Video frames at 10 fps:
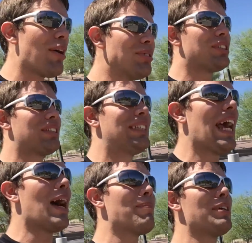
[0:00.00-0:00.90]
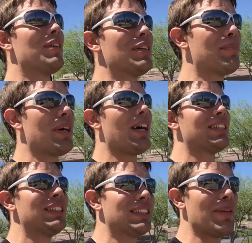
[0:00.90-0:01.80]
I was tapping on the
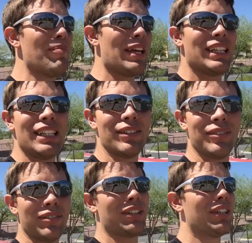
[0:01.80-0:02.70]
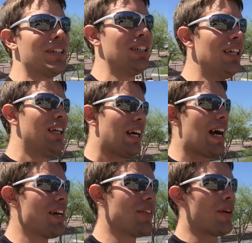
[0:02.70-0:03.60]
boxes and making the
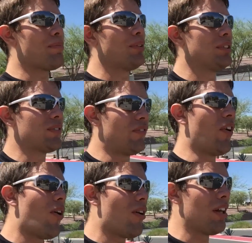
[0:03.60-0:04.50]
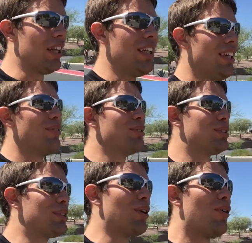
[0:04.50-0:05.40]
higher up ones fall. It was
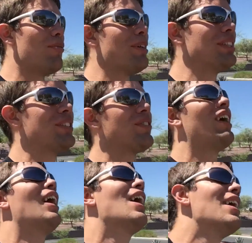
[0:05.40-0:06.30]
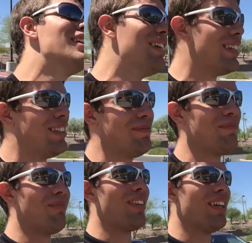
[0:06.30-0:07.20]
so much fun.
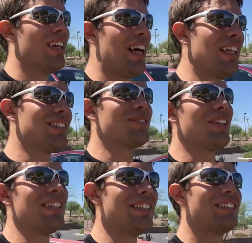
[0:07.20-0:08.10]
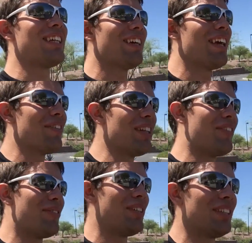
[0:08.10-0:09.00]
I just wanted to share that with
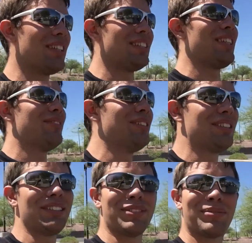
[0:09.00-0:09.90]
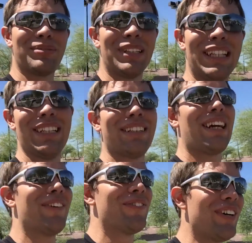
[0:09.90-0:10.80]
everyone because it was just weird
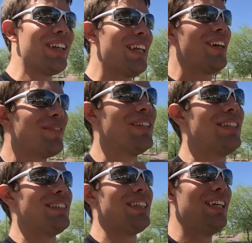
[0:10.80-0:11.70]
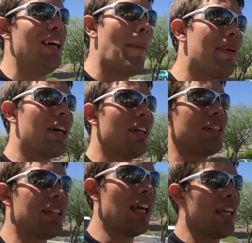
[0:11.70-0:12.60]
how fun that was. But
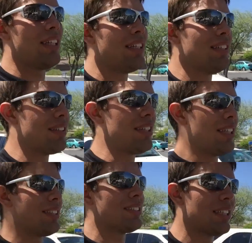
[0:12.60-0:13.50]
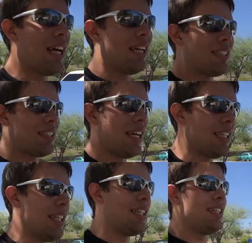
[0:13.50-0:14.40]
then things got kind
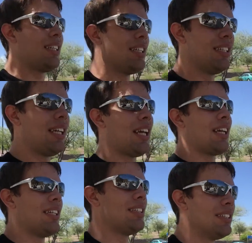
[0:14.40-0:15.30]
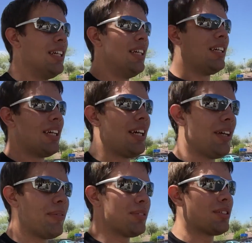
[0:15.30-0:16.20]
of heated and
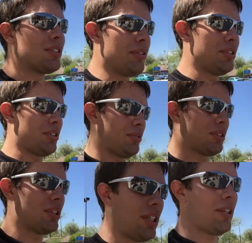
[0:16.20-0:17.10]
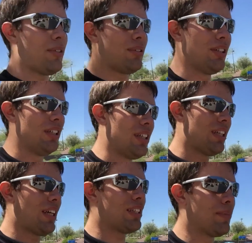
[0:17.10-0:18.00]
I was going too slow
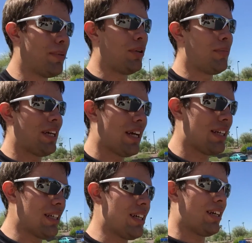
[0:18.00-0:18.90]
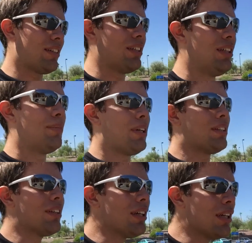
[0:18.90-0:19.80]
and they had to pull me out of there. But
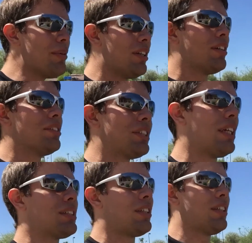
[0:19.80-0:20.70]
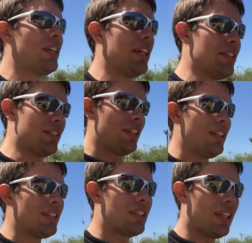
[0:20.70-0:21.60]
they're gonna give me another chance on it later
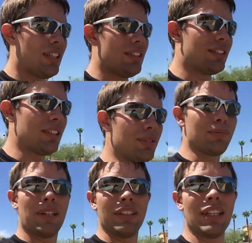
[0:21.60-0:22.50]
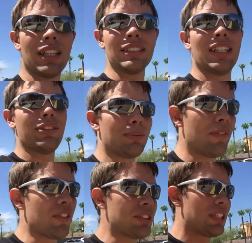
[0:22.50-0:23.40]
because it was my, like I said, it was my
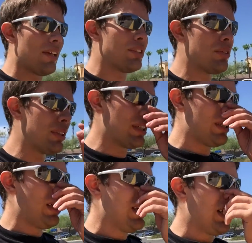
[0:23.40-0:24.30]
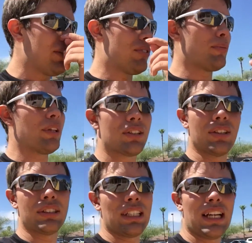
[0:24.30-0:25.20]
first time doing it and only my
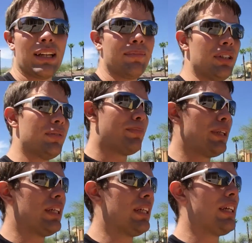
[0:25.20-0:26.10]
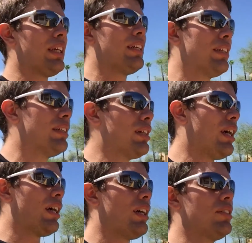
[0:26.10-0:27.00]
third time being in
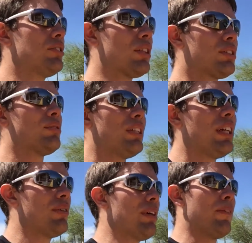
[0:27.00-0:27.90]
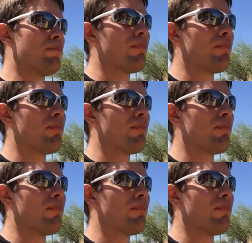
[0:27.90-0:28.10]
uh, truck duty anyway.